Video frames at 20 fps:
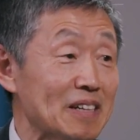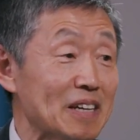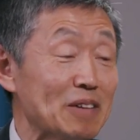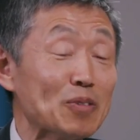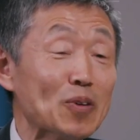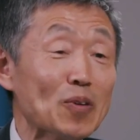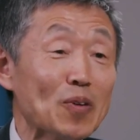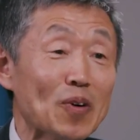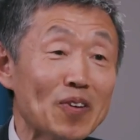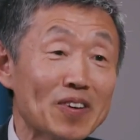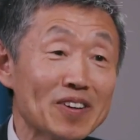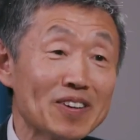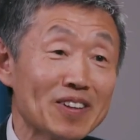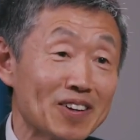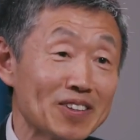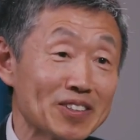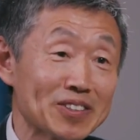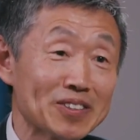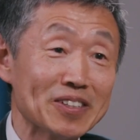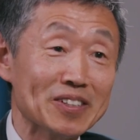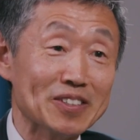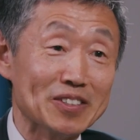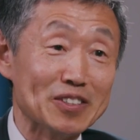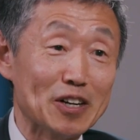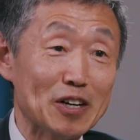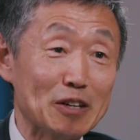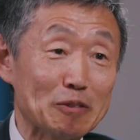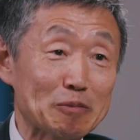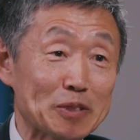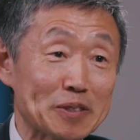have long lost their
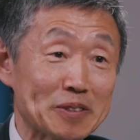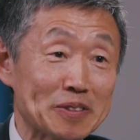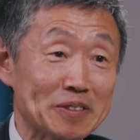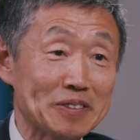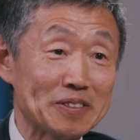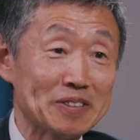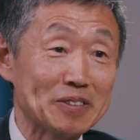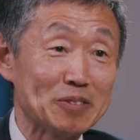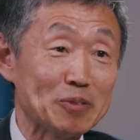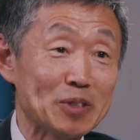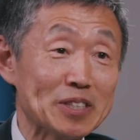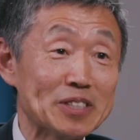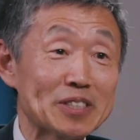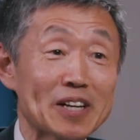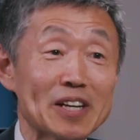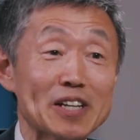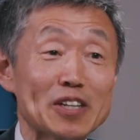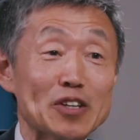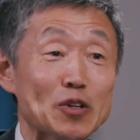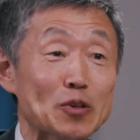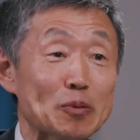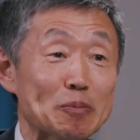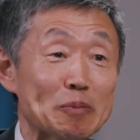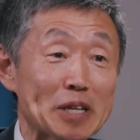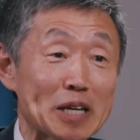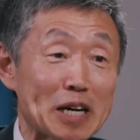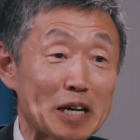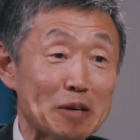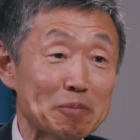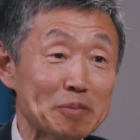jobs. When China
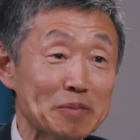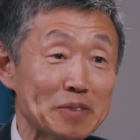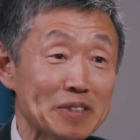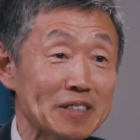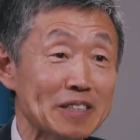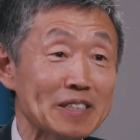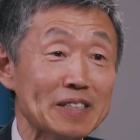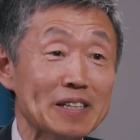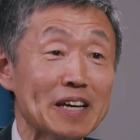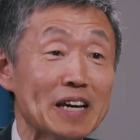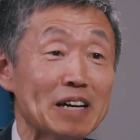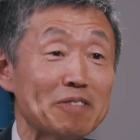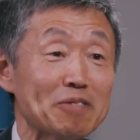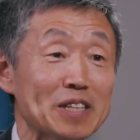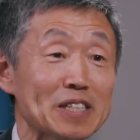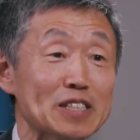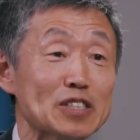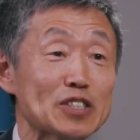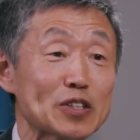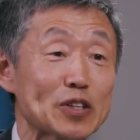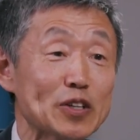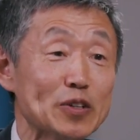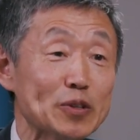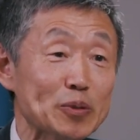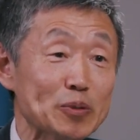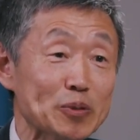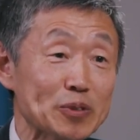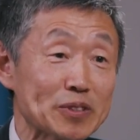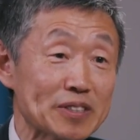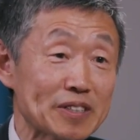opened up, they didn't have any
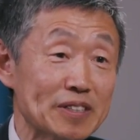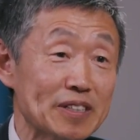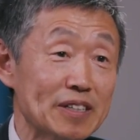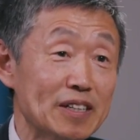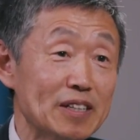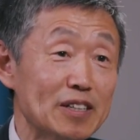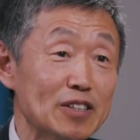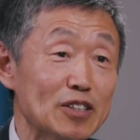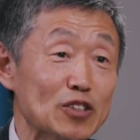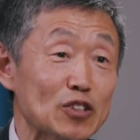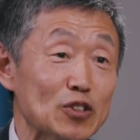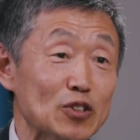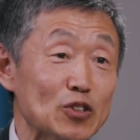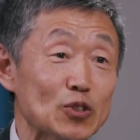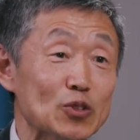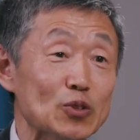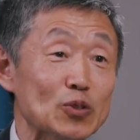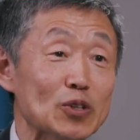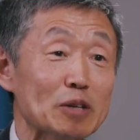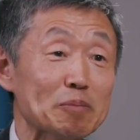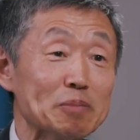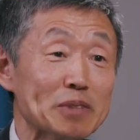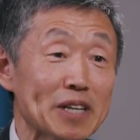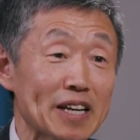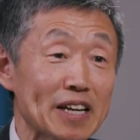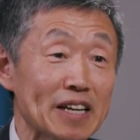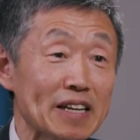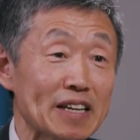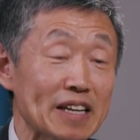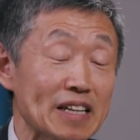skills to
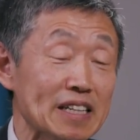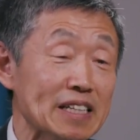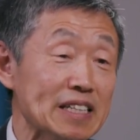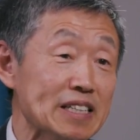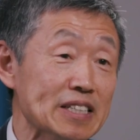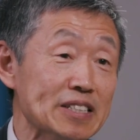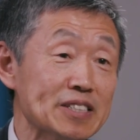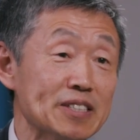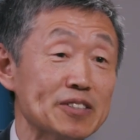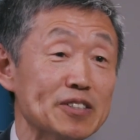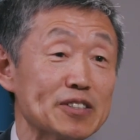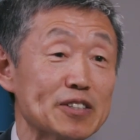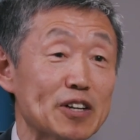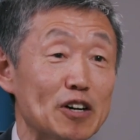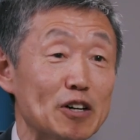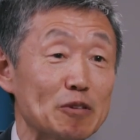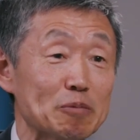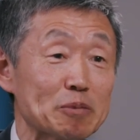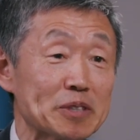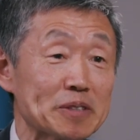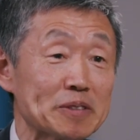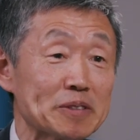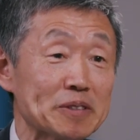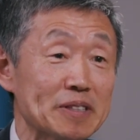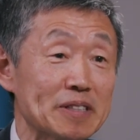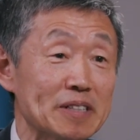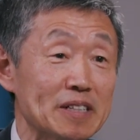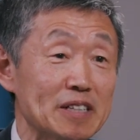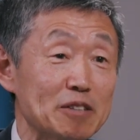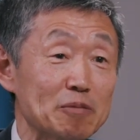obtain any decent jobs
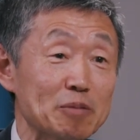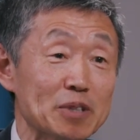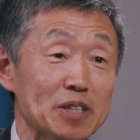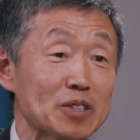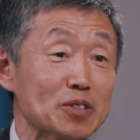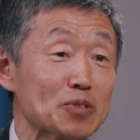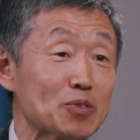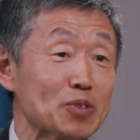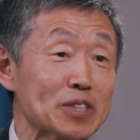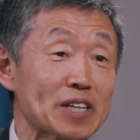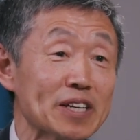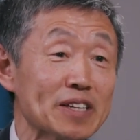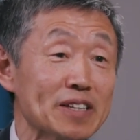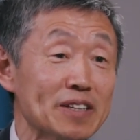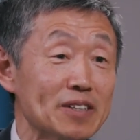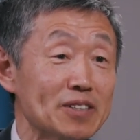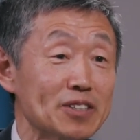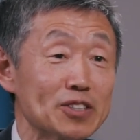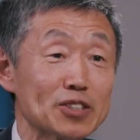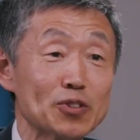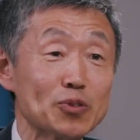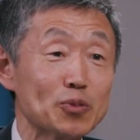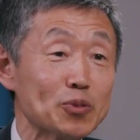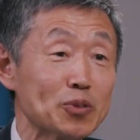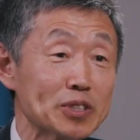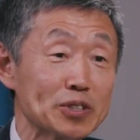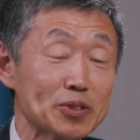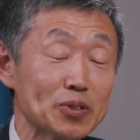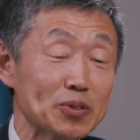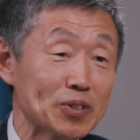because for 10 years
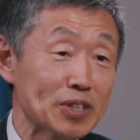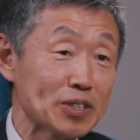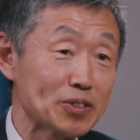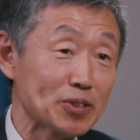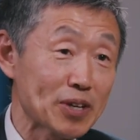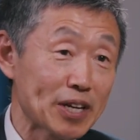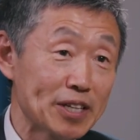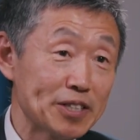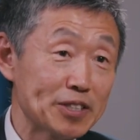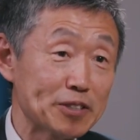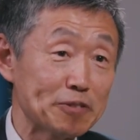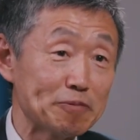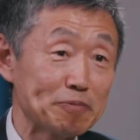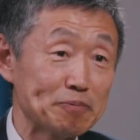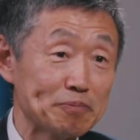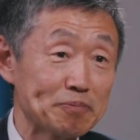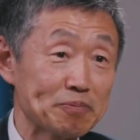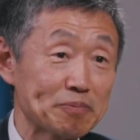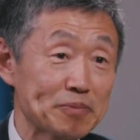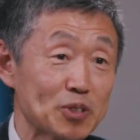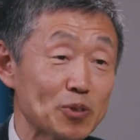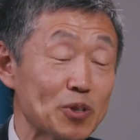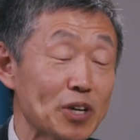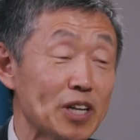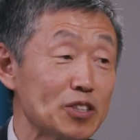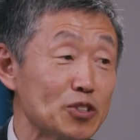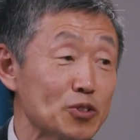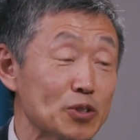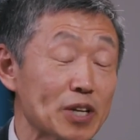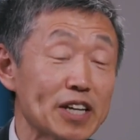there was no education. So,
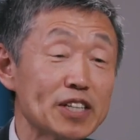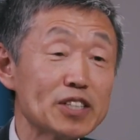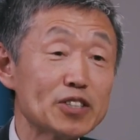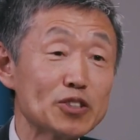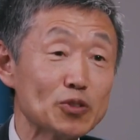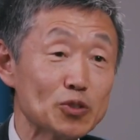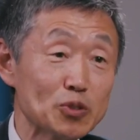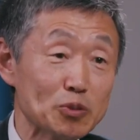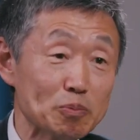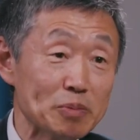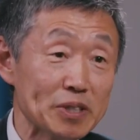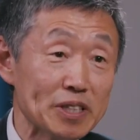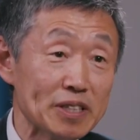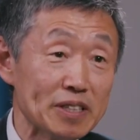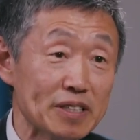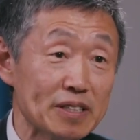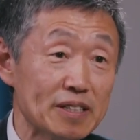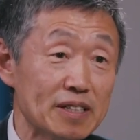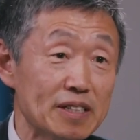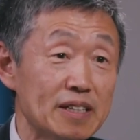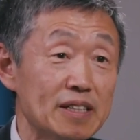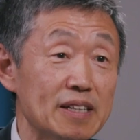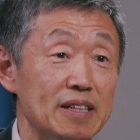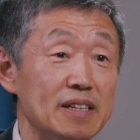education to me